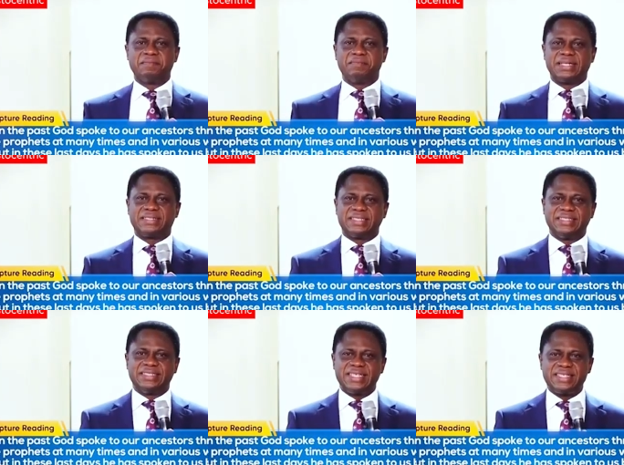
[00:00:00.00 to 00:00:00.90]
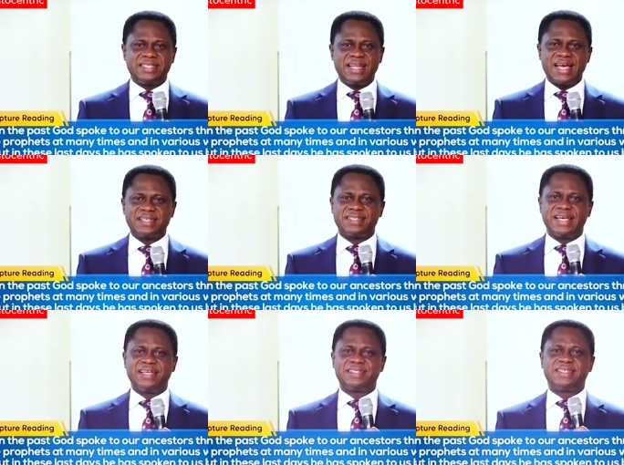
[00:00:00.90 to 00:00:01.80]
But in these last
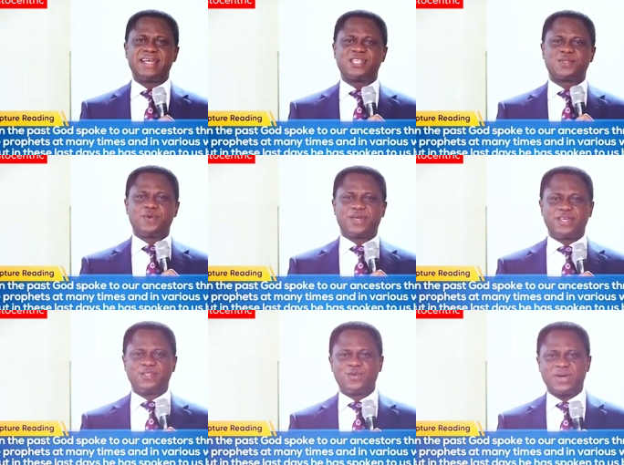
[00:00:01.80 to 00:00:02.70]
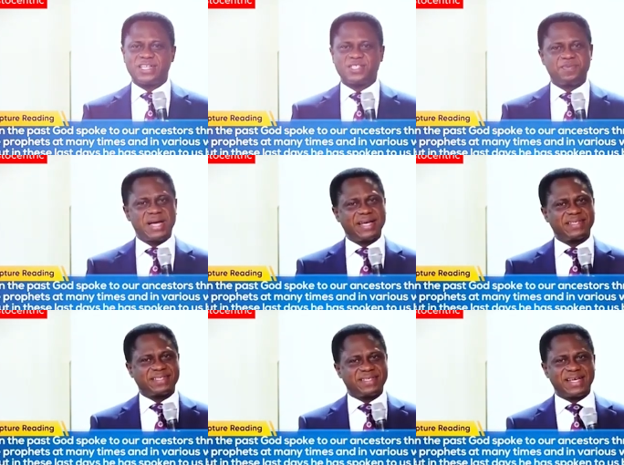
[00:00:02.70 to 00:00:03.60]
days, He has spoken to us by
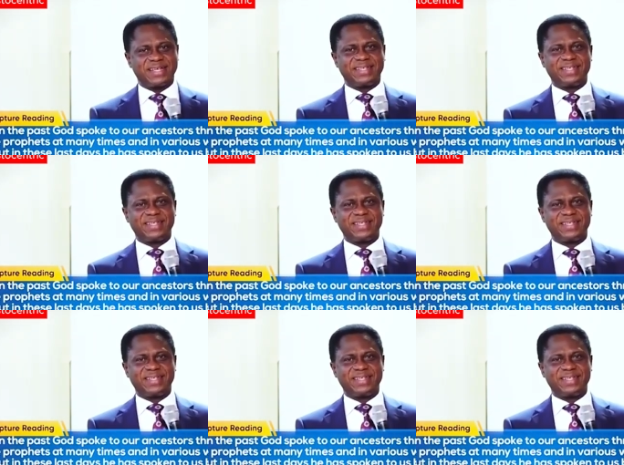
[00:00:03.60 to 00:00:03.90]
His Son,